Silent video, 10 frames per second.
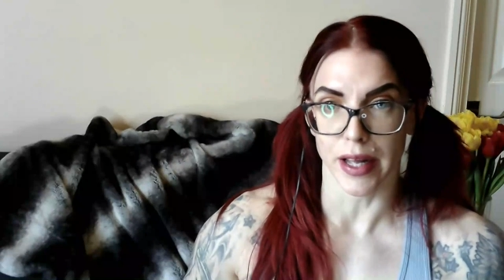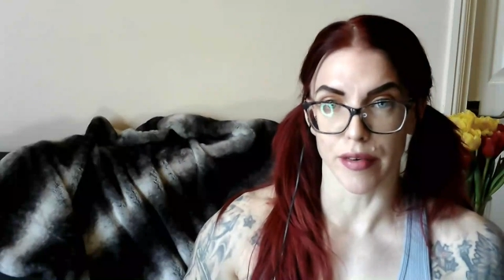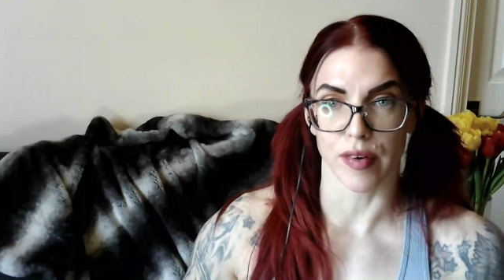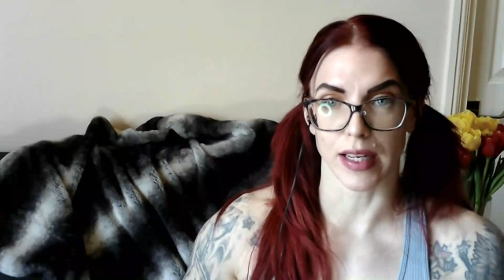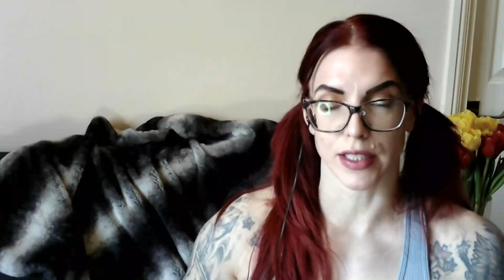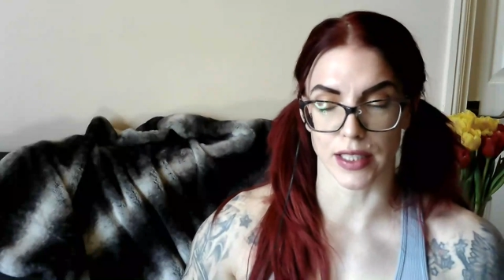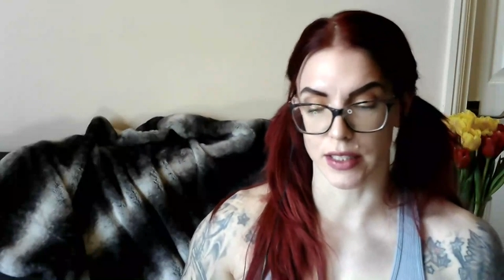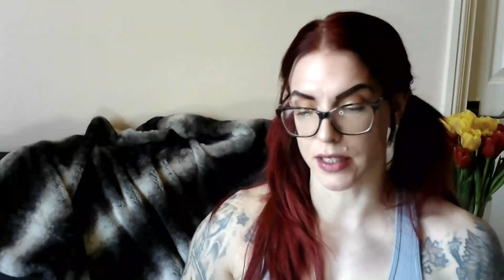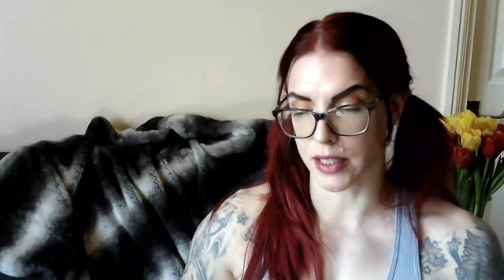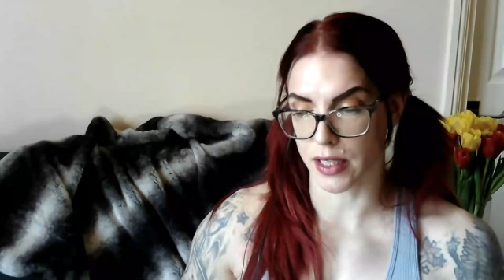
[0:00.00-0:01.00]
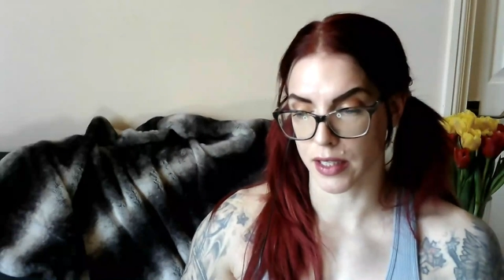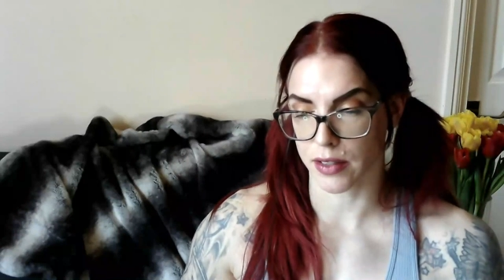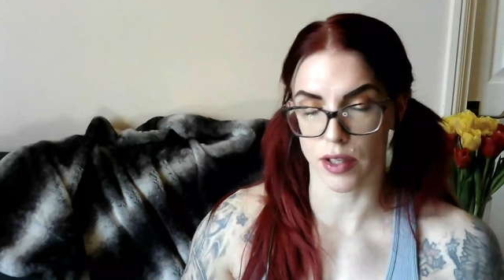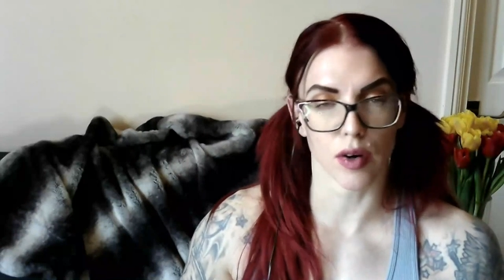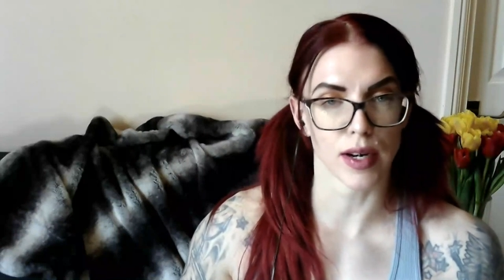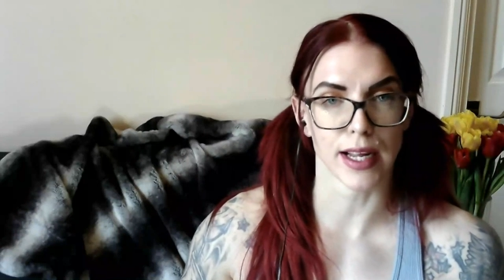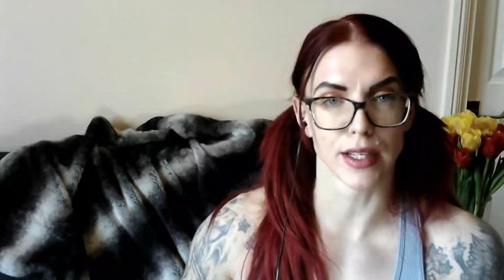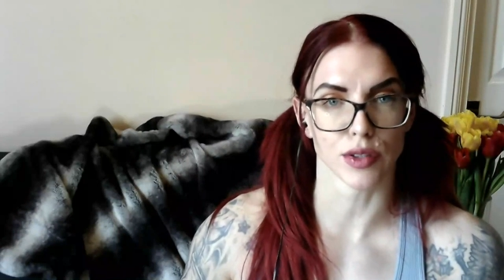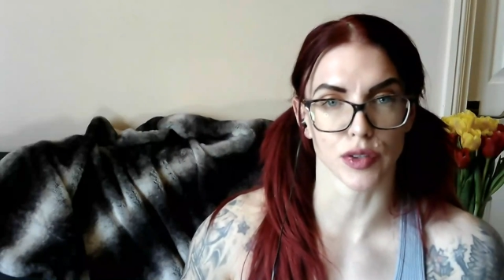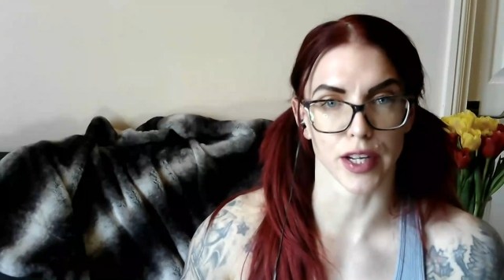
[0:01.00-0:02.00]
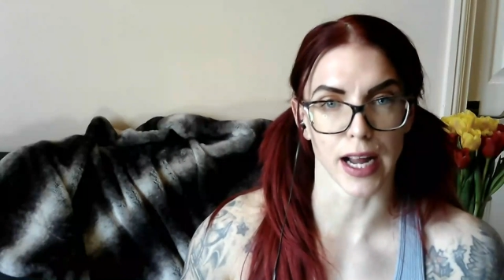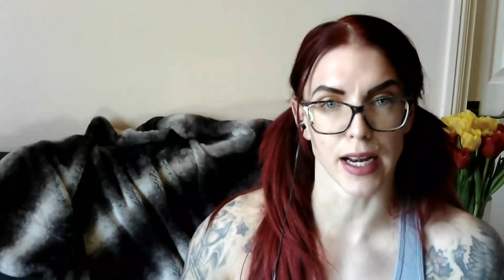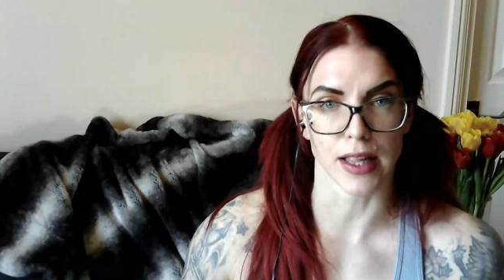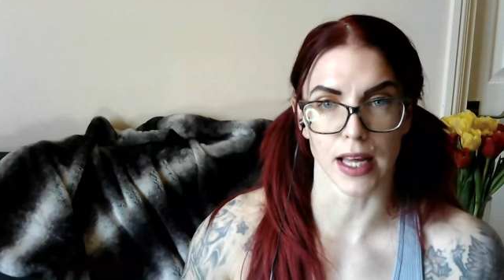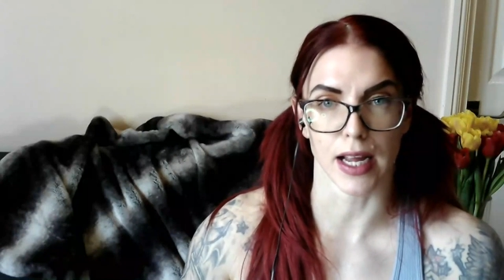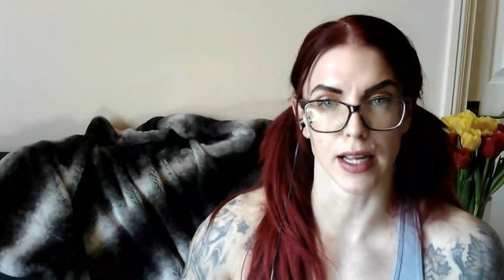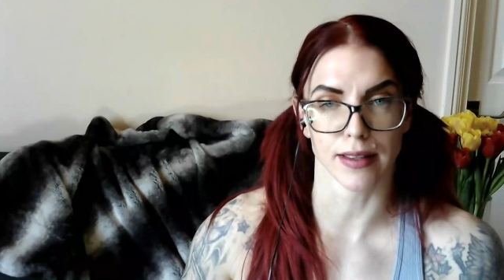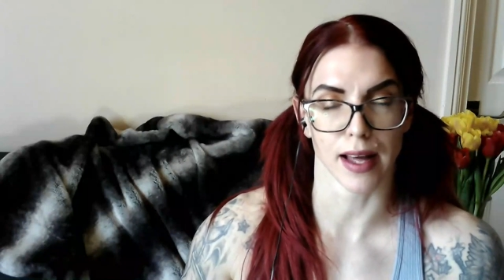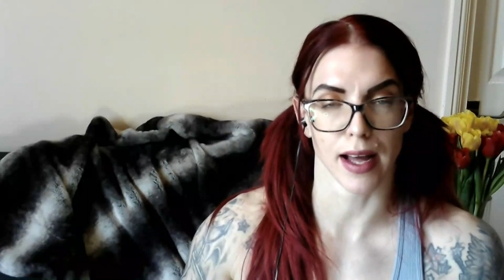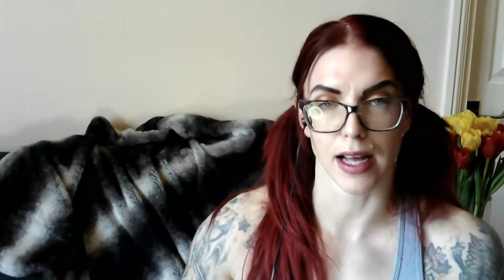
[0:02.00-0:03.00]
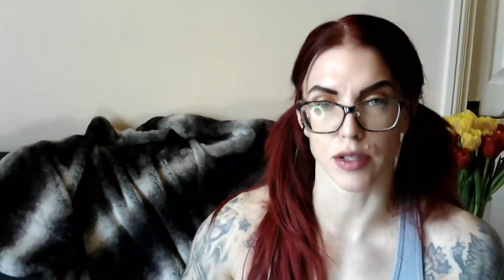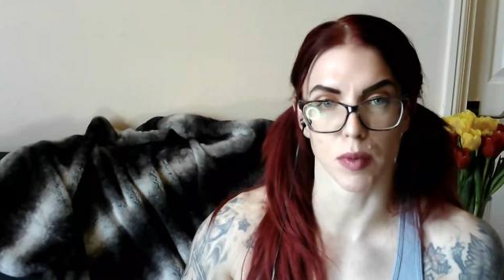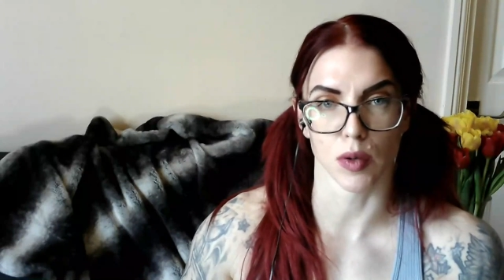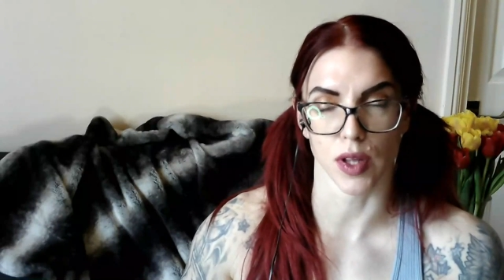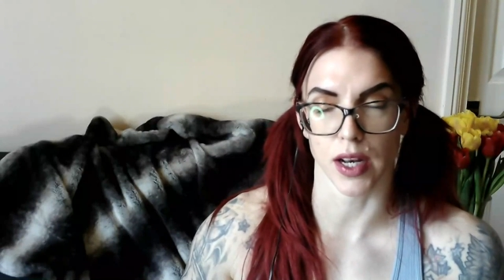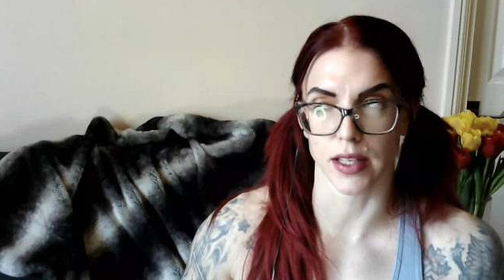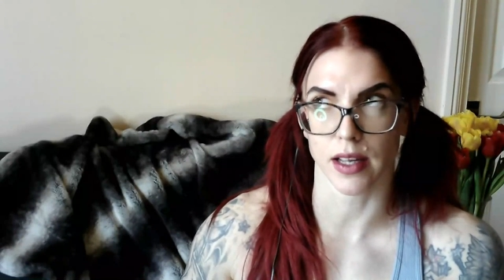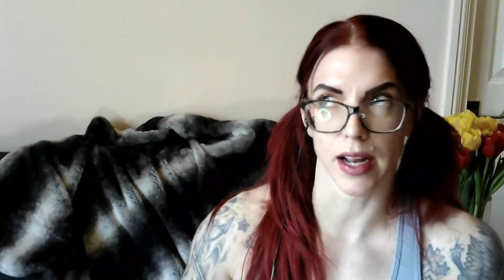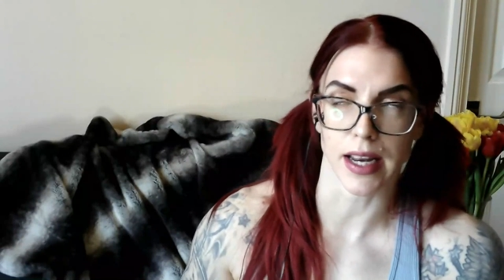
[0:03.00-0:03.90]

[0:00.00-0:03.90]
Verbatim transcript: afflictions don't eat or drink anything that has mold on it.